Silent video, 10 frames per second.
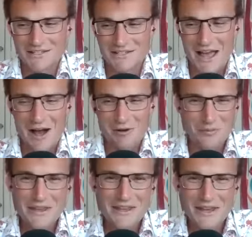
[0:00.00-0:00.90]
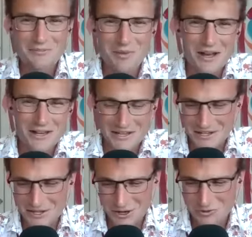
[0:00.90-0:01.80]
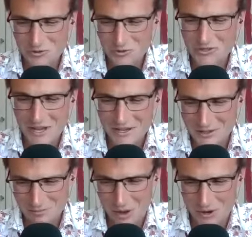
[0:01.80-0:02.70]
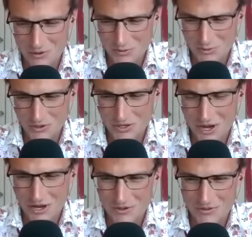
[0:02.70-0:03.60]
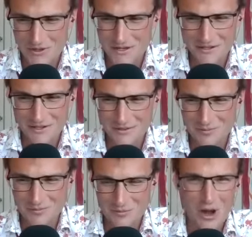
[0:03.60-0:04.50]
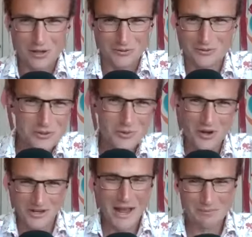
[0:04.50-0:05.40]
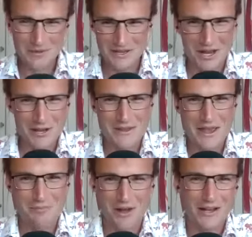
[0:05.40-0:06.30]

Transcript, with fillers: Now, me in my you know crusader mode would go, well, you weren't happy at IBM.